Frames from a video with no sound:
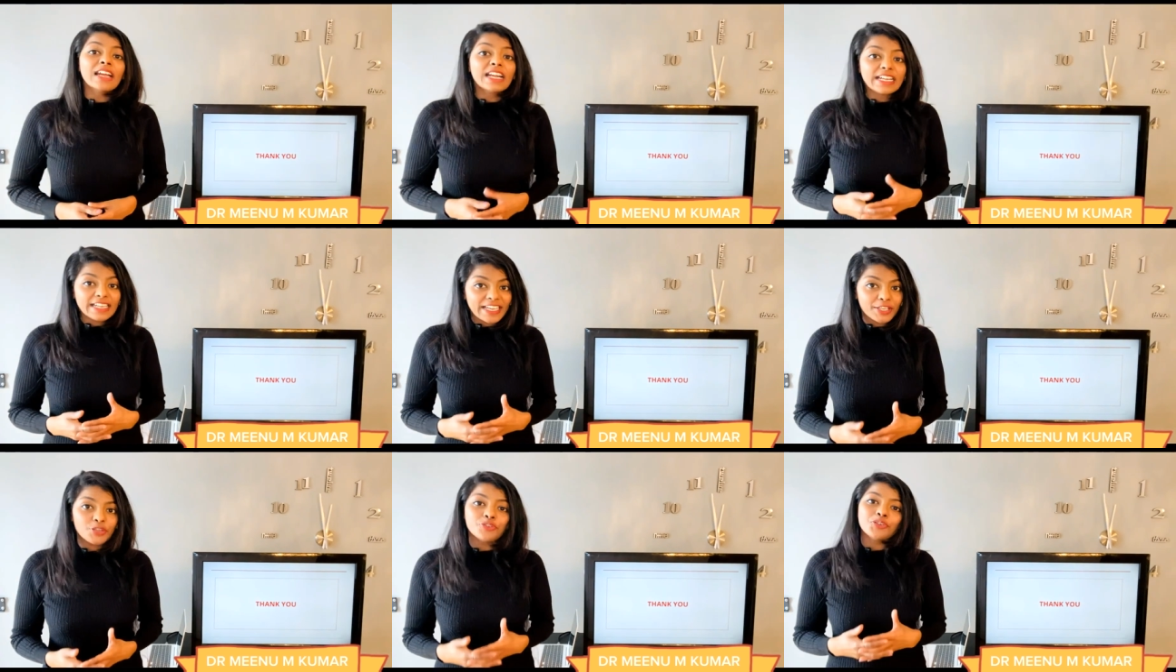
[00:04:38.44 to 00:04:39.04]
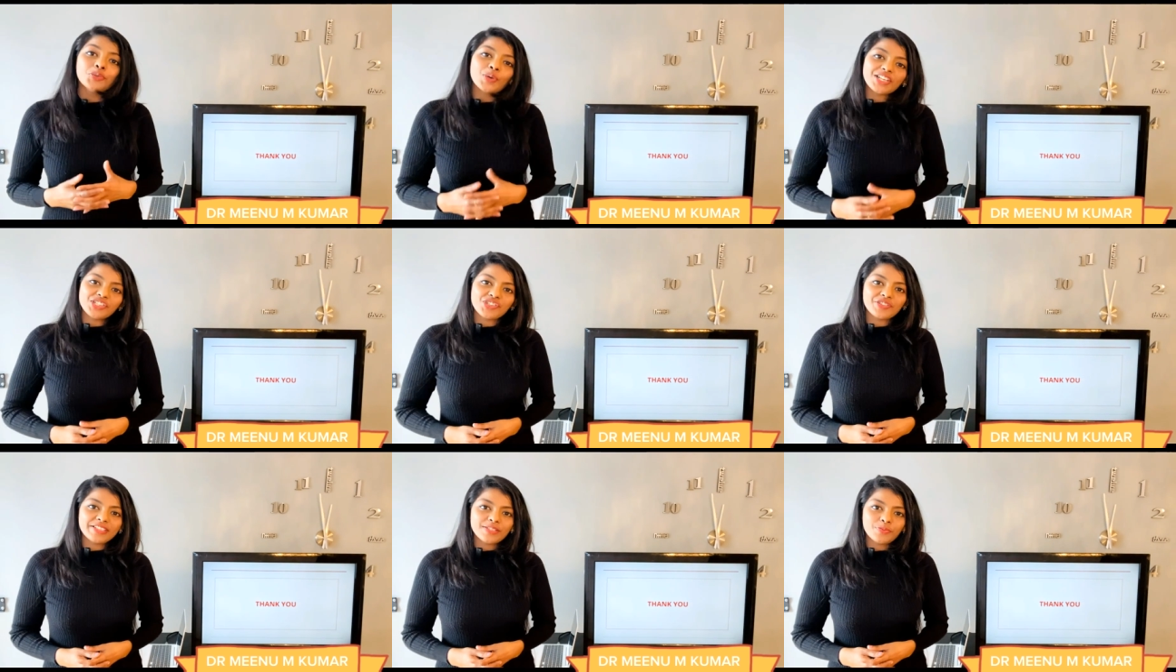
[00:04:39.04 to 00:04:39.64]
Thank you for watching
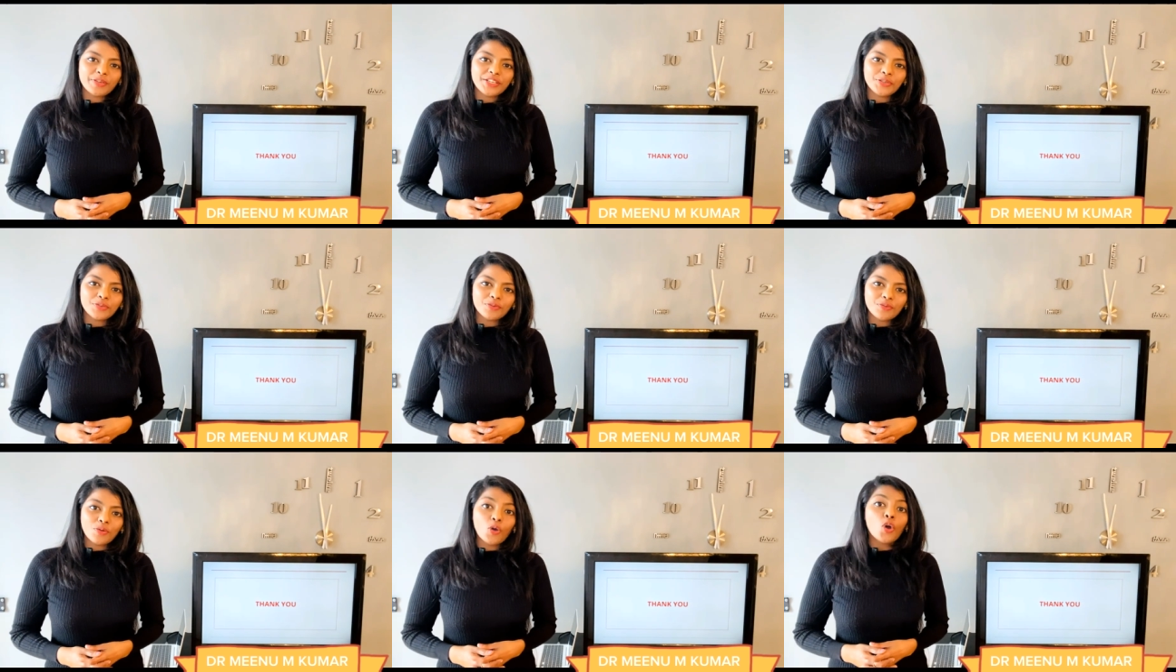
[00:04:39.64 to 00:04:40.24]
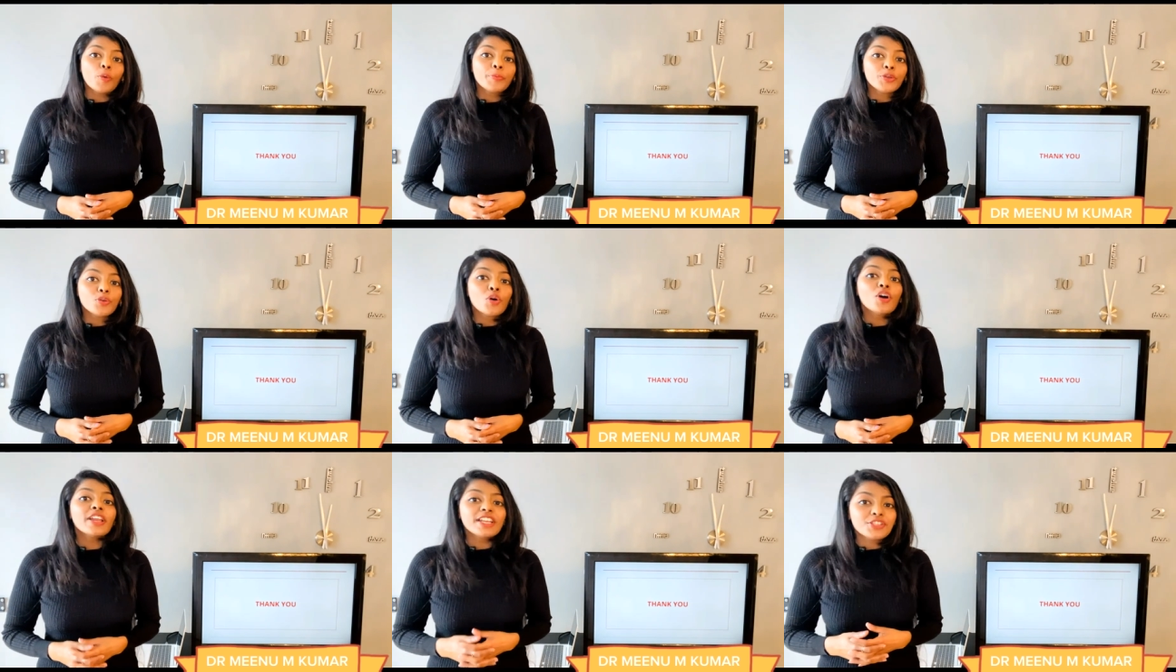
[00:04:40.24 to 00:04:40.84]
this video. Hope you
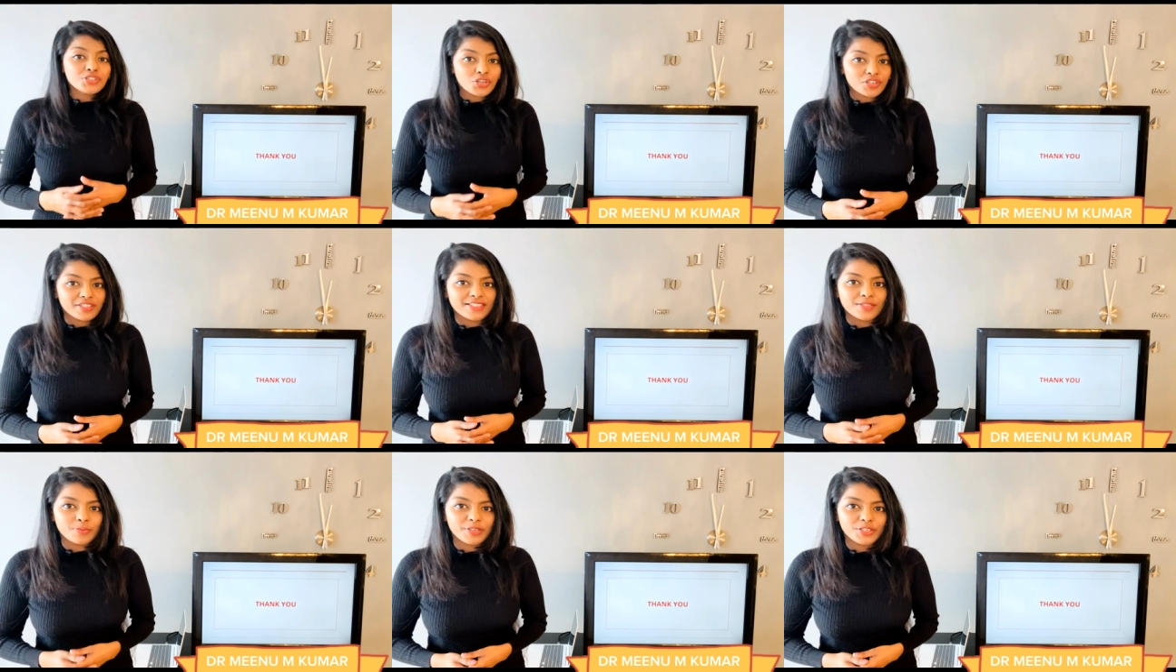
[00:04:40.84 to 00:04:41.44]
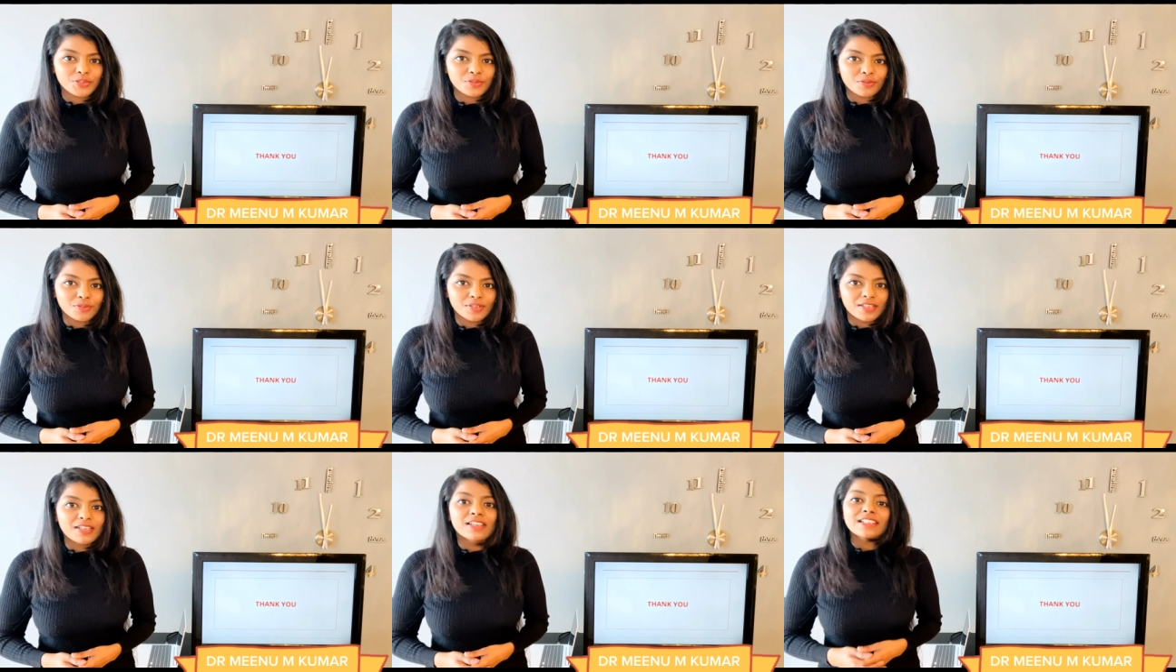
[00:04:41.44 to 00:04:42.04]
all enjoyed this video.
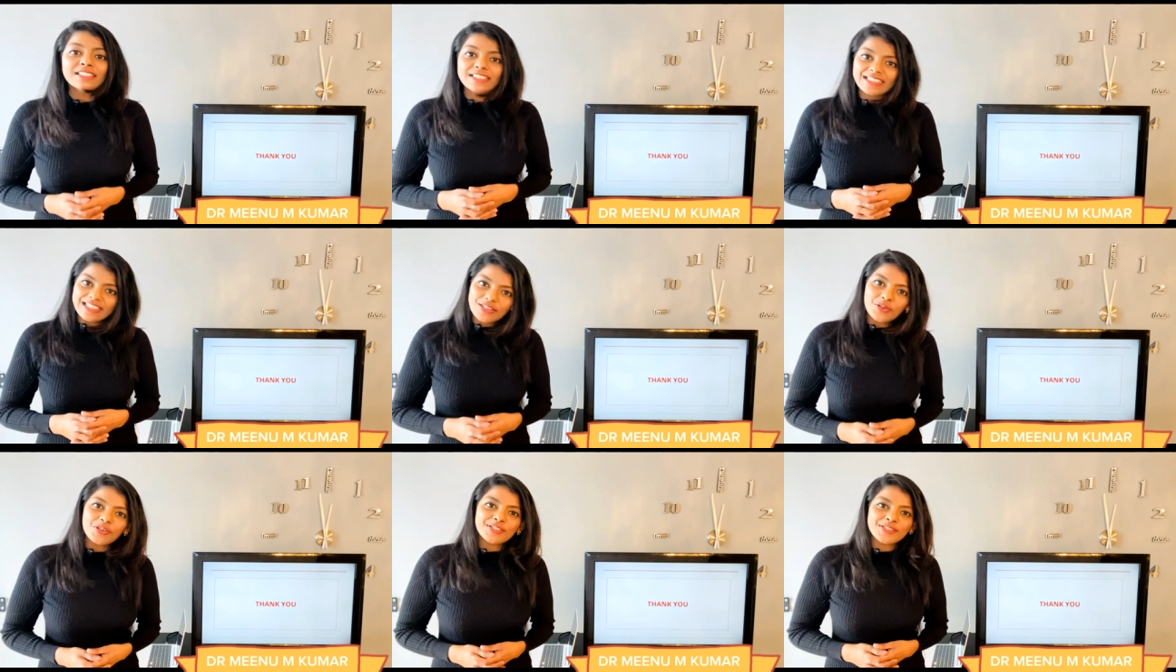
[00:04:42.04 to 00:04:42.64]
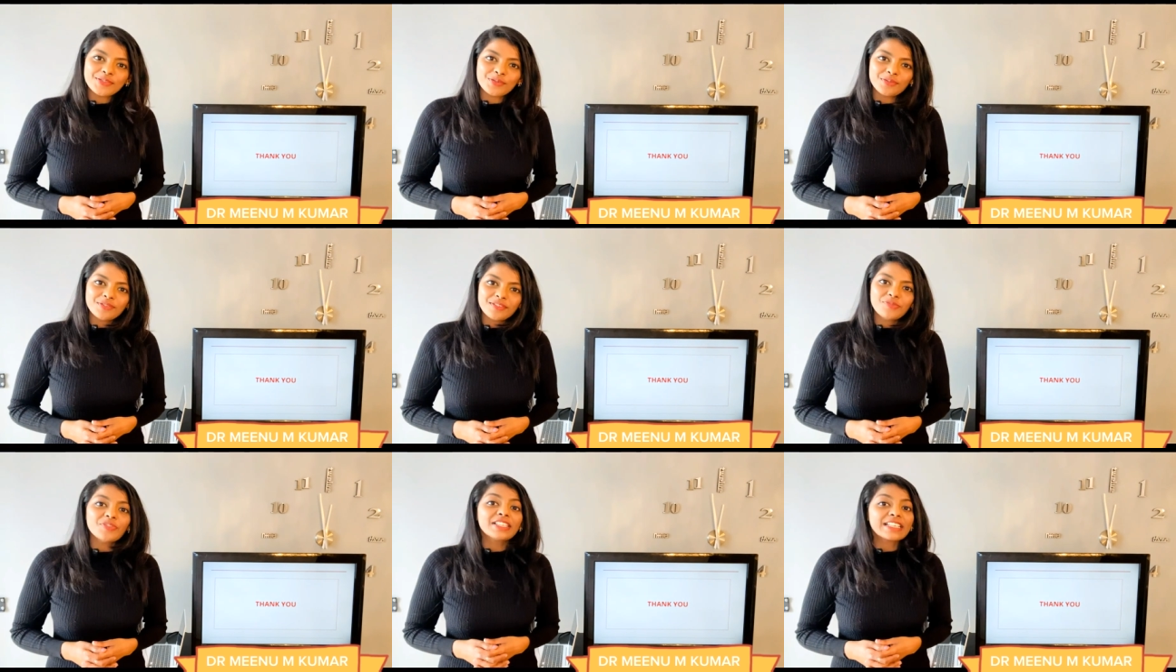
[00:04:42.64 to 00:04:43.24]
See you all soon
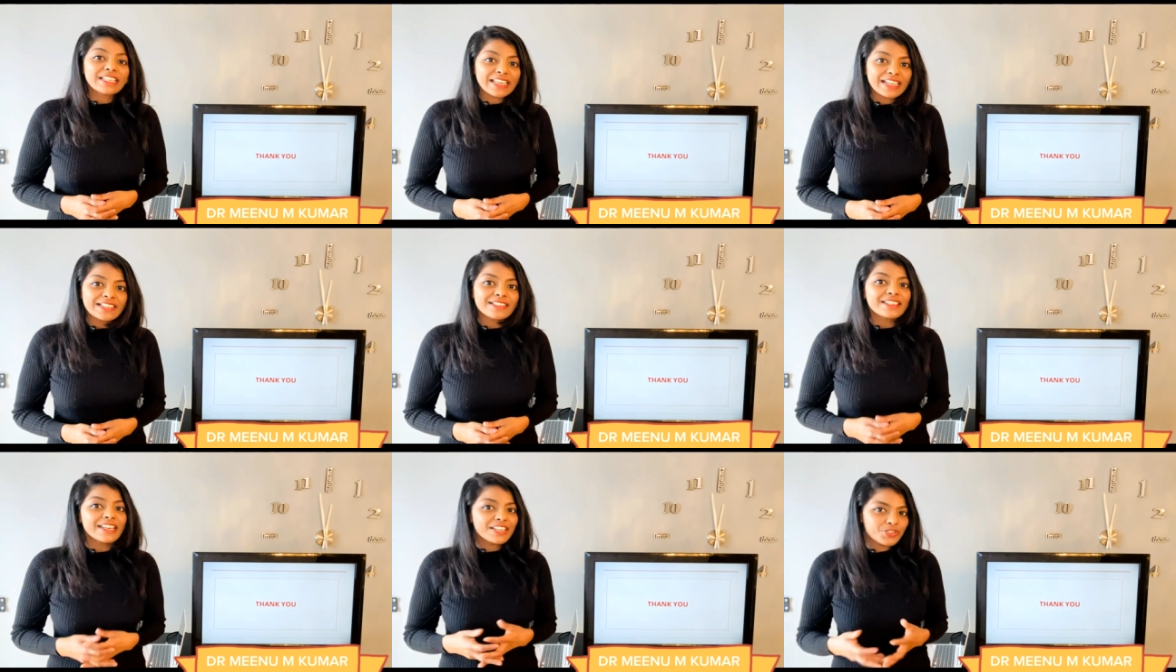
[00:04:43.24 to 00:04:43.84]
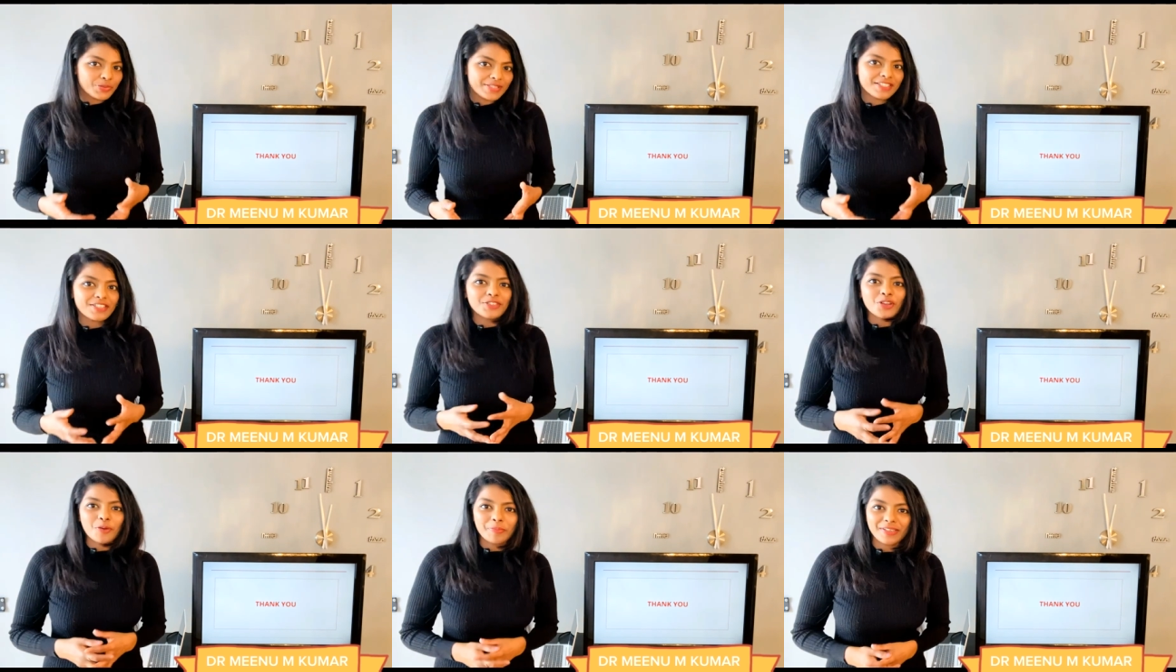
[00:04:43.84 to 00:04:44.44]
with the next interesting
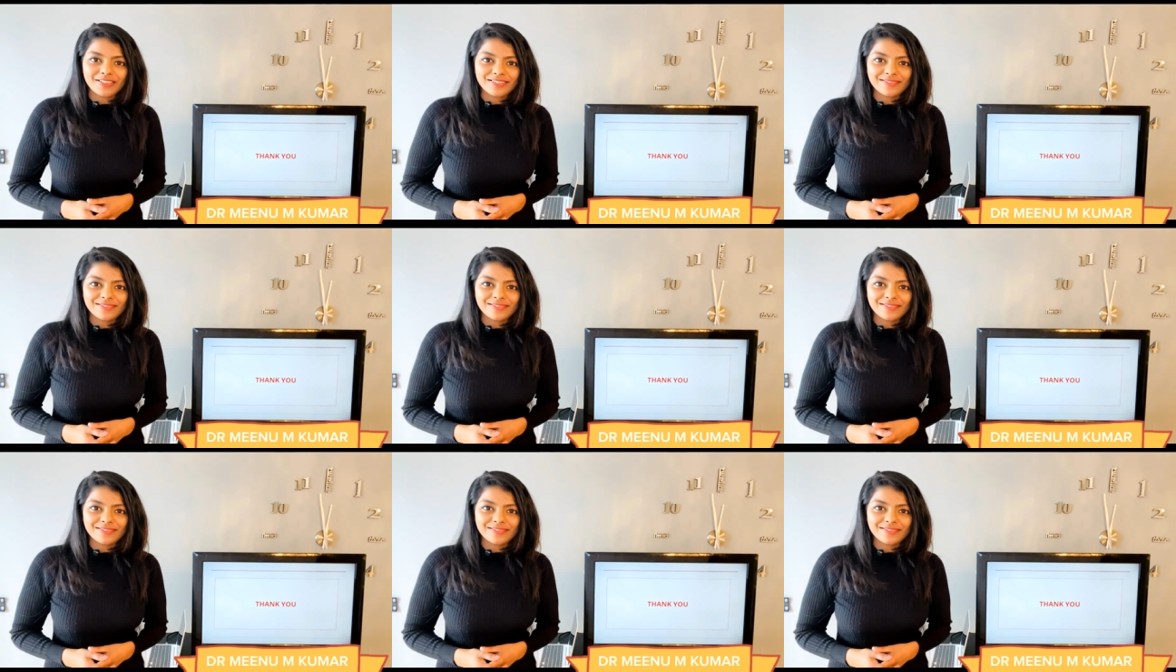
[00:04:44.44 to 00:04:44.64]
topic.